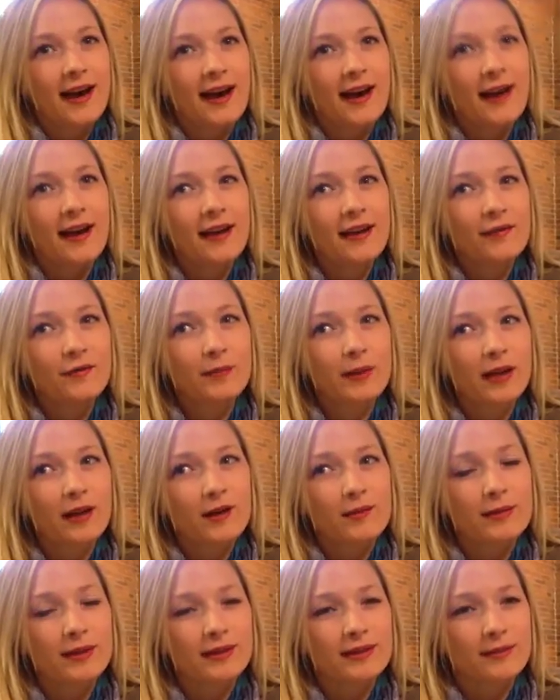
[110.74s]
I have been
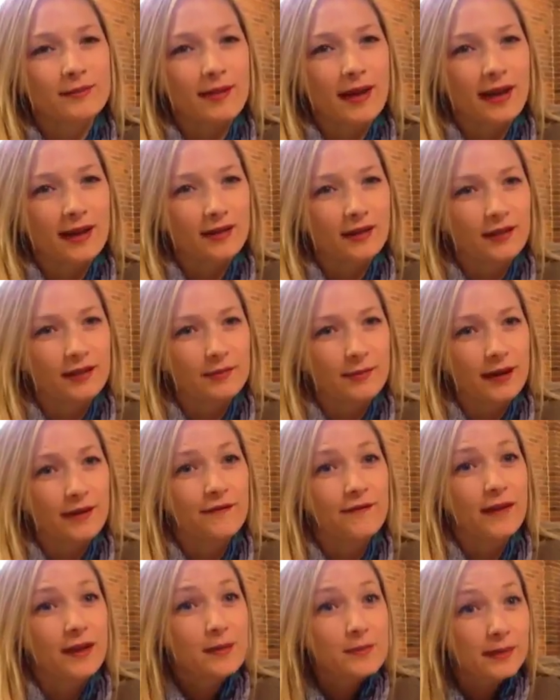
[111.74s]
coming to Matter, my
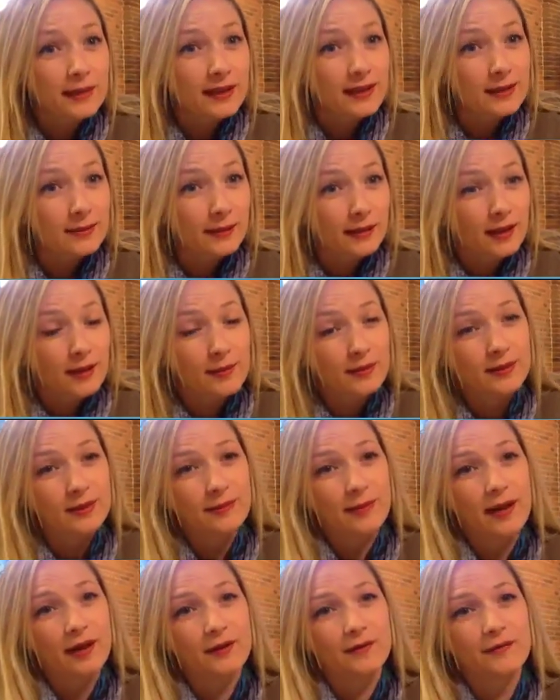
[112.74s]
family has been coming
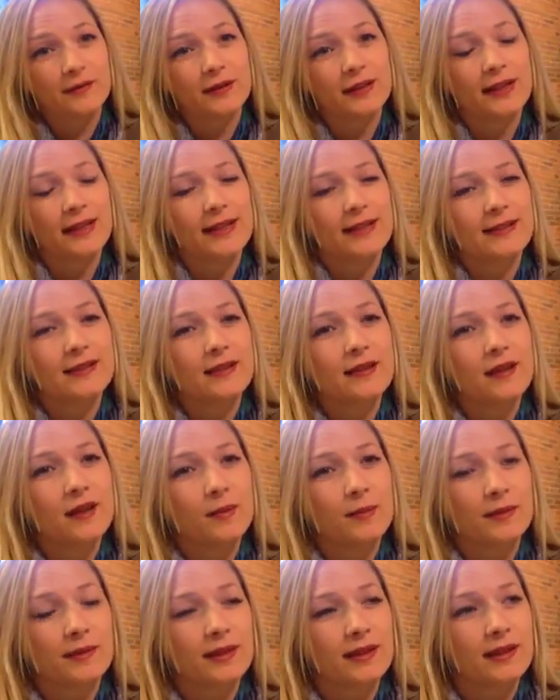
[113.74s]
to Matter for the last
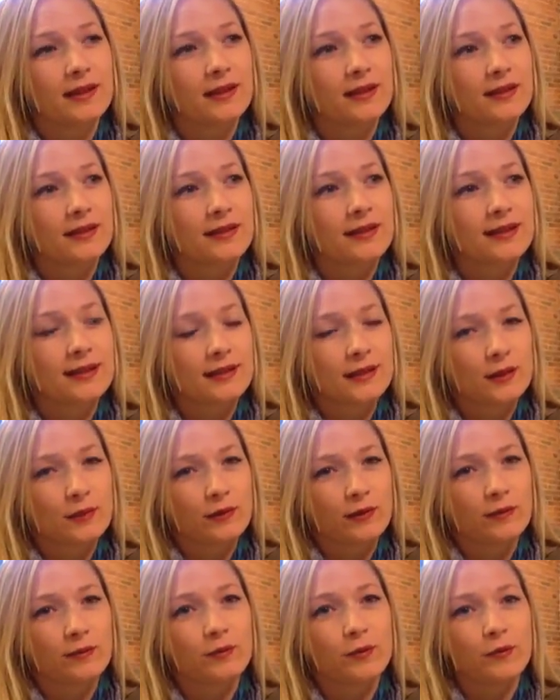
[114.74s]
couple of years since
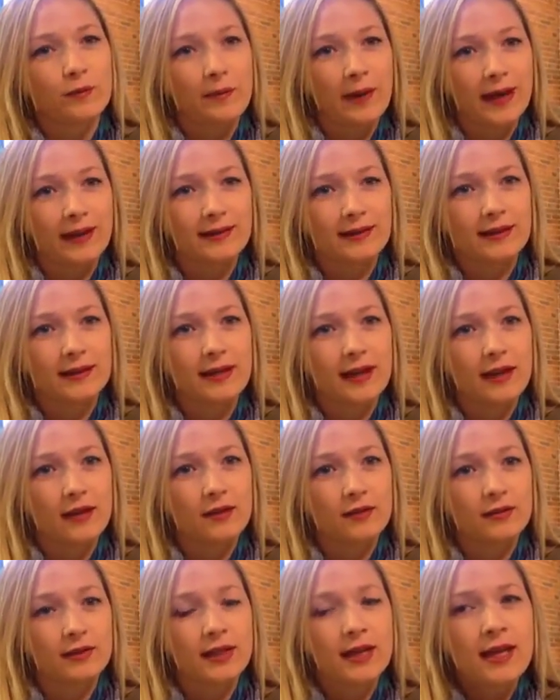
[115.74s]
we've moved back to
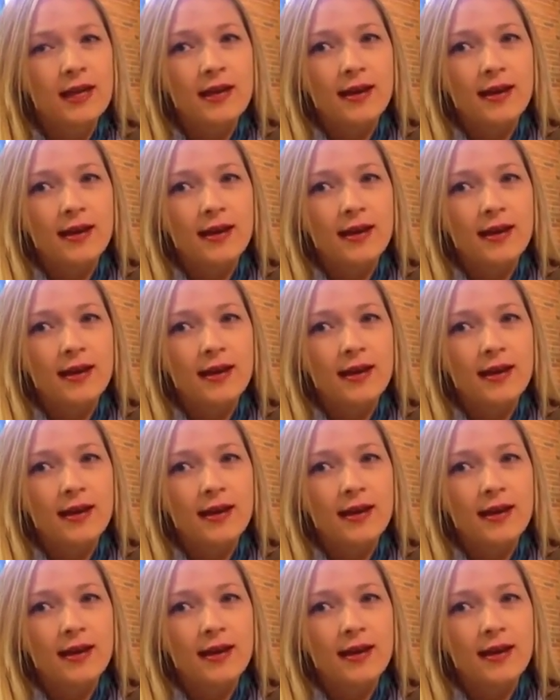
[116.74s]
town.